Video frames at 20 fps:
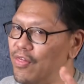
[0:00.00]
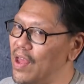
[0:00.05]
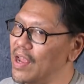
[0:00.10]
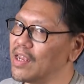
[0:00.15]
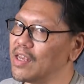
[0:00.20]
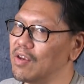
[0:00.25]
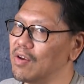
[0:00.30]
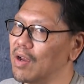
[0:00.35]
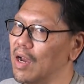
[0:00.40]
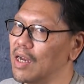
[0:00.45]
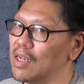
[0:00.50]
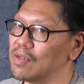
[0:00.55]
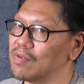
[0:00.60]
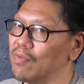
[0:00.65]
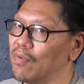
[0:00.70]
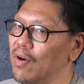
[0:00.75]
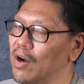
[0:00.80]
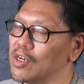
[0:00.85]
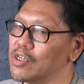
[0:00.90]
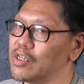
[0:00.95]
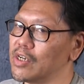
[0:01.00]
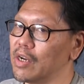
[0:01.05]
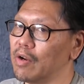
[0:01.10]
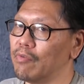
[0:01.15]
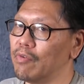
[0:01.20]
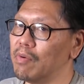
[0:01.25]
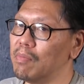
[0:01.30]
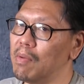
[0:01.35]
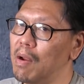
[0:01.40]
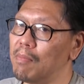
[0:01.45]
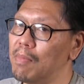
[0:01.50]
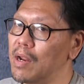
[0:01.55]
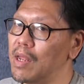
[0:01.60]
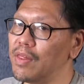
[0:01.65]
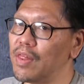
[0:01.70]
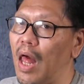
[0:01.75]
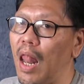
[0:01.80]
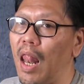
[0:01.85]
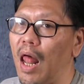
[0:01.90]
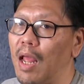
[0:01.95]
Thank you guys for watching, and remember,
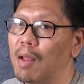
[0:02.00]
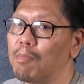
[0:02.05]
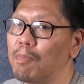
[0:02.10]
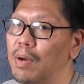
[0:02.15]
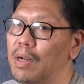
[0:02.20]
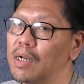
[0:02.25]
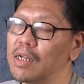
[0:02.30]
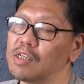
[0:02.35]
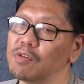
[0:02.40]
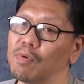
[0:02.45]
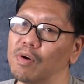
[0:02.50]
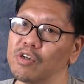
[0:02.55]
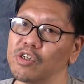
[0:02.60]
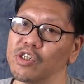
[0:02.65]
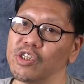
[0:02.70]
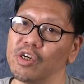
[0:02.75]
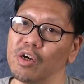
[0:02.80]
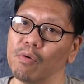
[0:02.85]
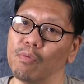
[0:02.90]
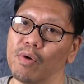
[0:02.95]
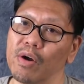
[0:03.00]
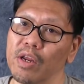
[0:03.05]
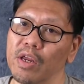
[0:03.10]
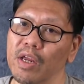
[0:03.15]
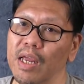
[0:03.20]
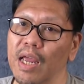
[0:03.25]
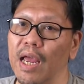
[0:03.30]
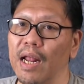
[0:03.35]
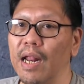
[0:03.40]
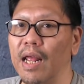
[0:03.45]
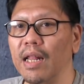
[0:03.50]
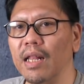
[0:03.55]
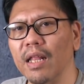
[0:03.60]
hit that like button as well as share where you can,